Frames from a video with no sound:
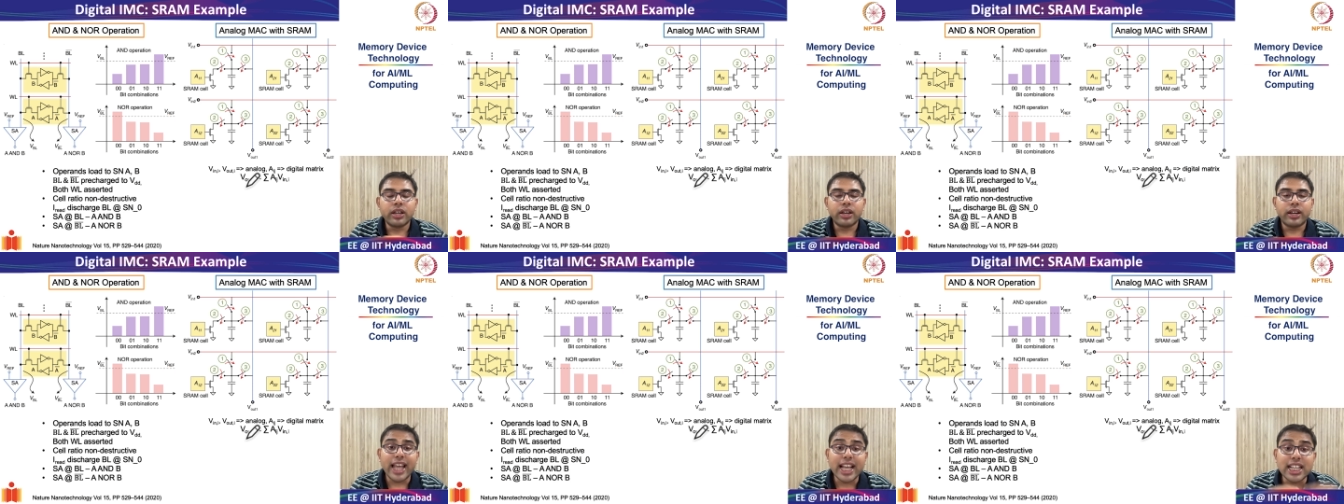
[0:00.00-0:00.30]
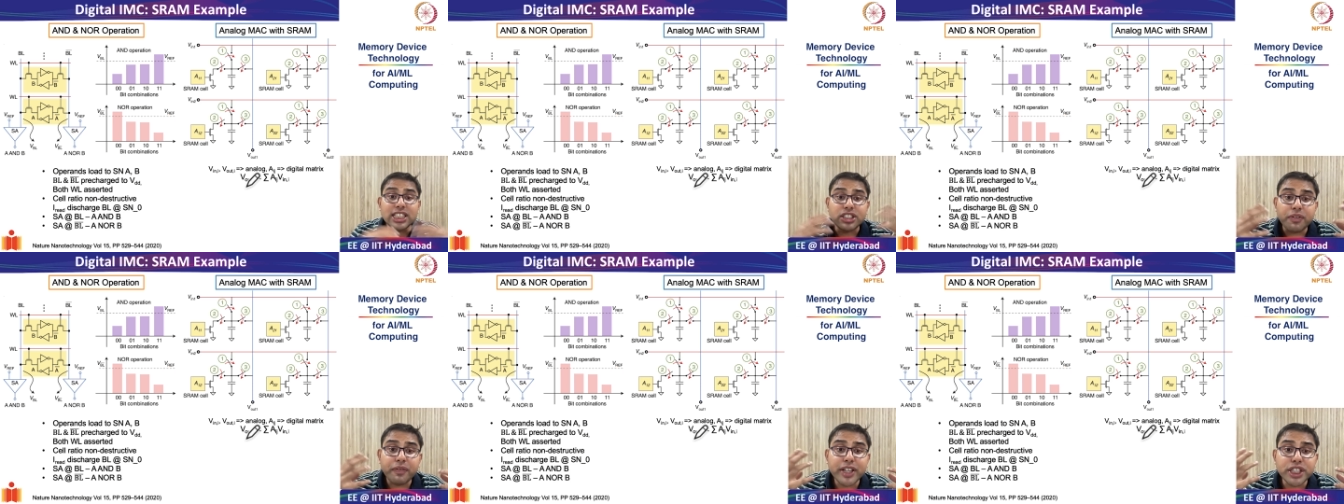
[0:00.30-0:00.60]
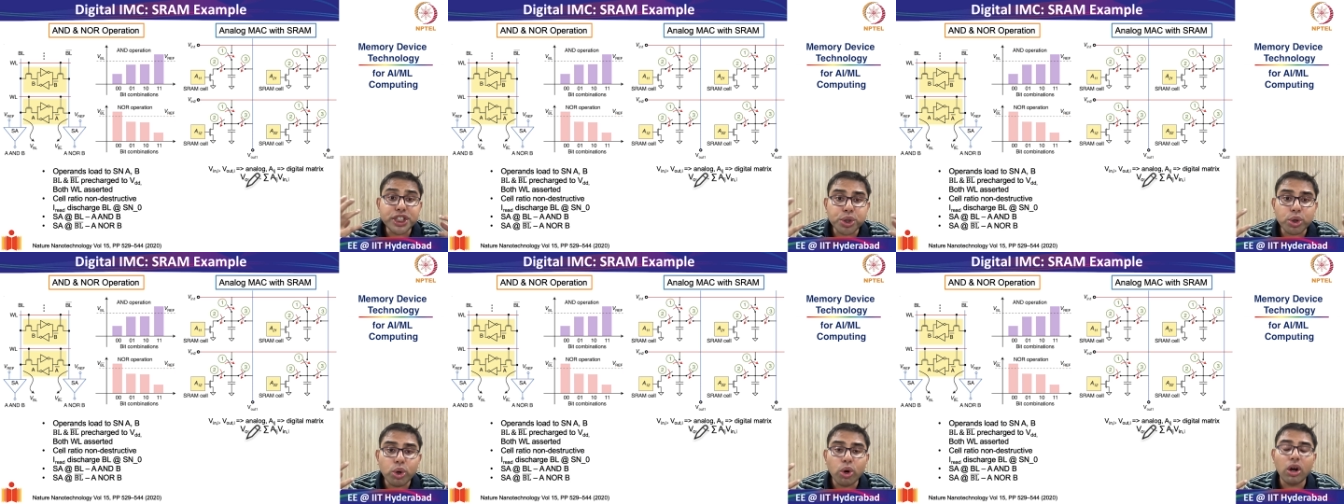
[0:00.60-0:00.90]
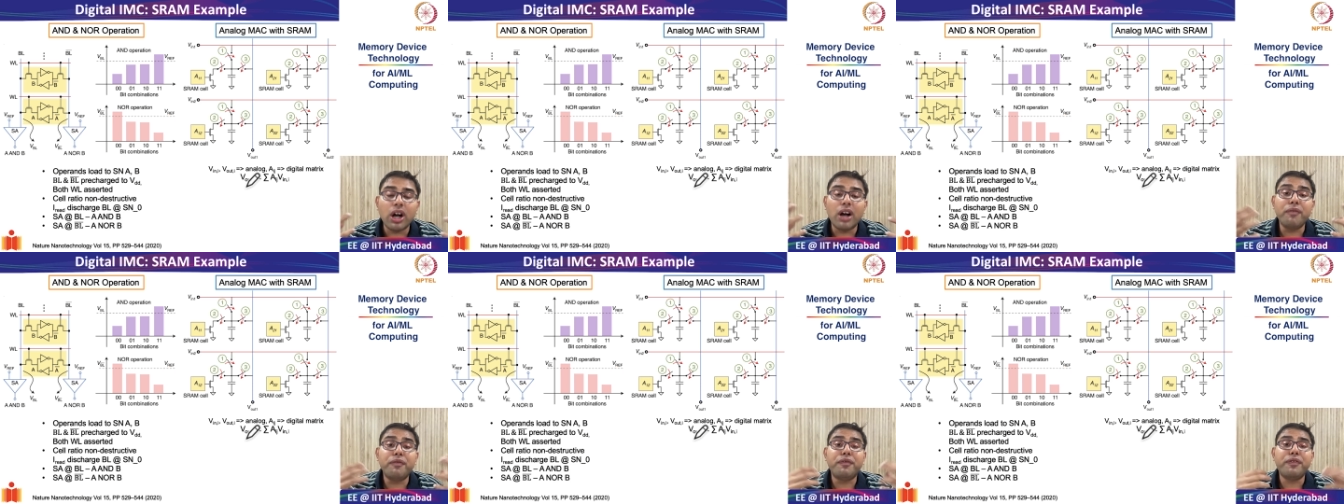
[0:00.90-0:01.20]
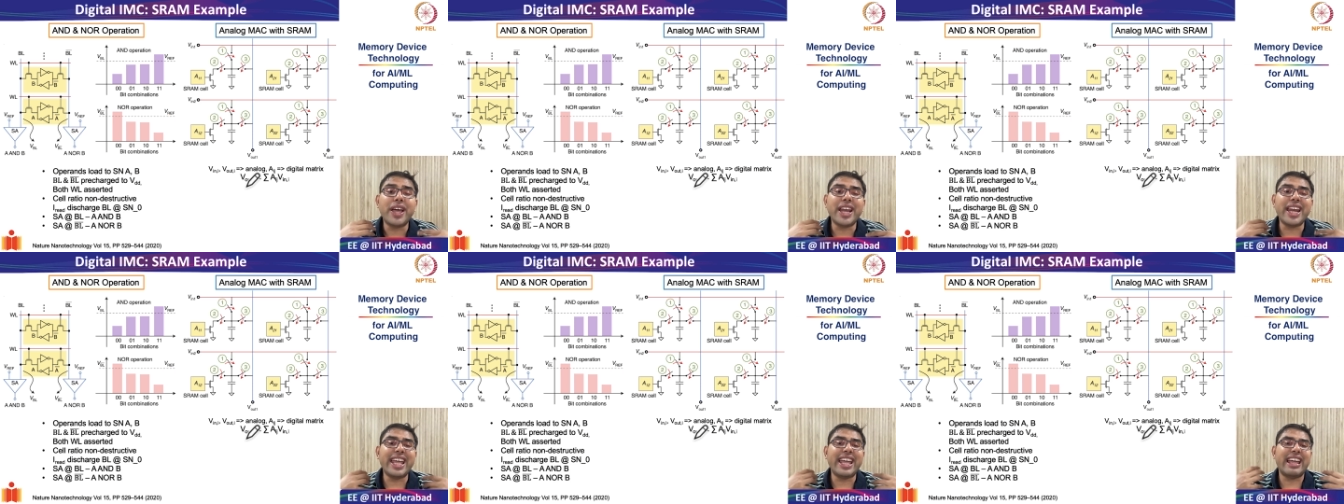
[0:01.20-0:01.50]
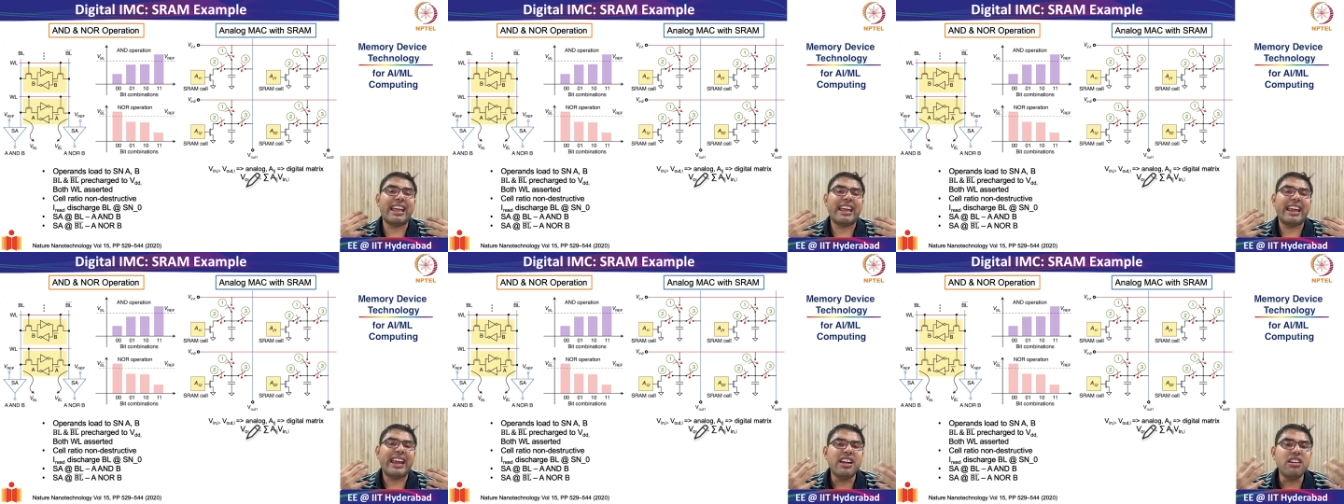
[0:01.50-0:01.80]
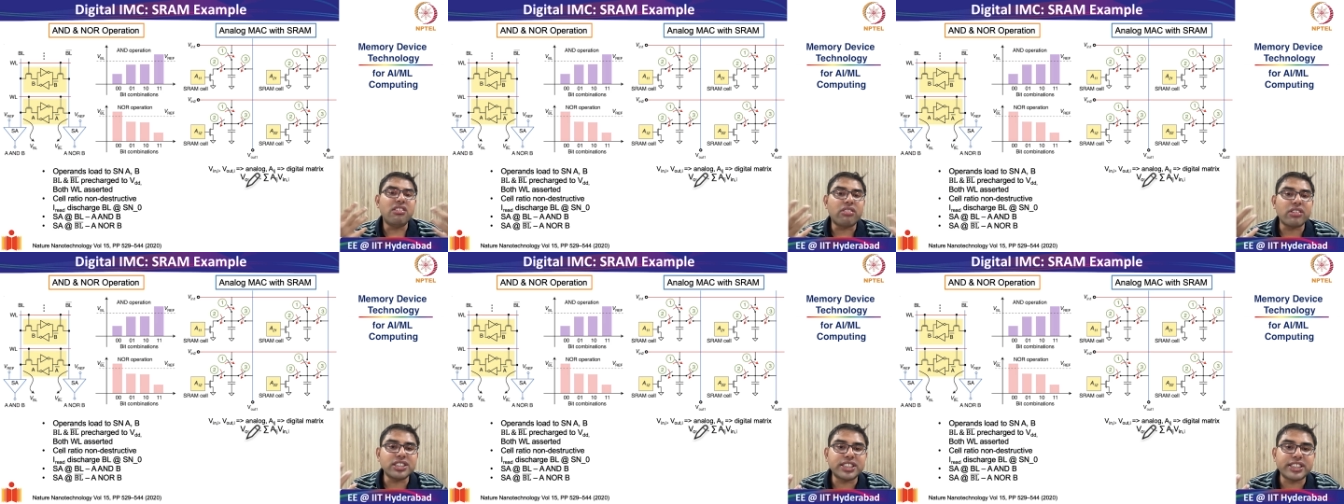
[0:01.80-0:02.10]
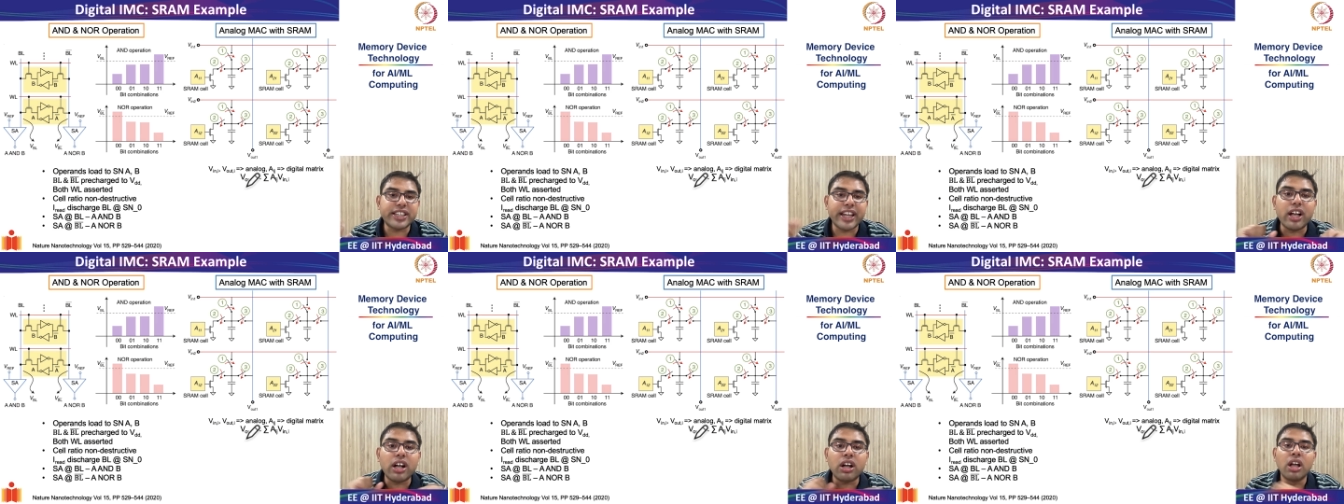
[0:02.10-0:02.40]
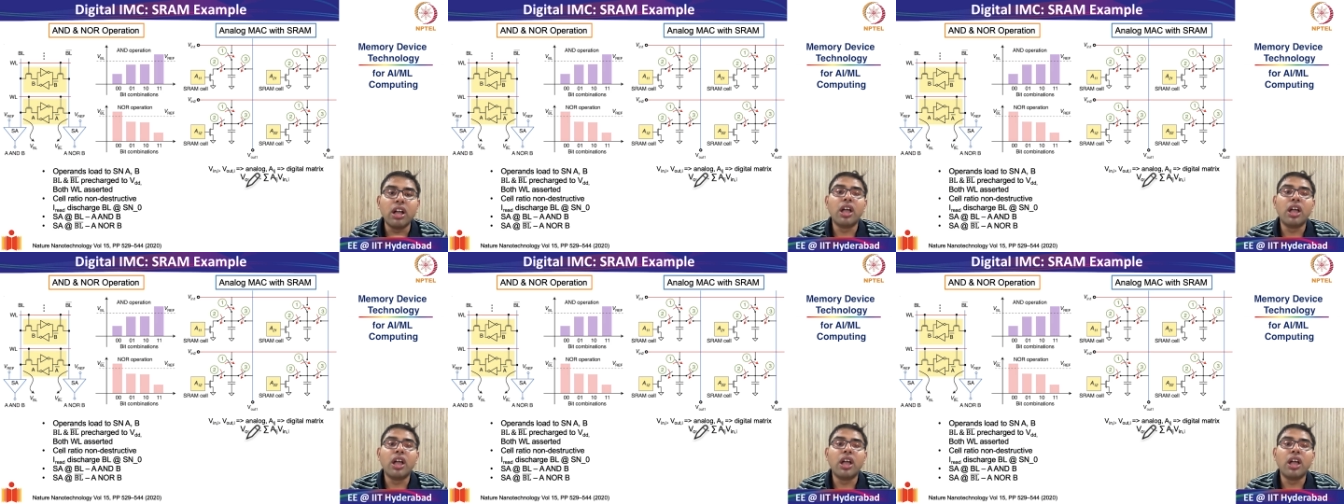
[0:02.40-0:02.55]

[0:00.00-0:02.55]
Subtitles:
Next, we show a very interesting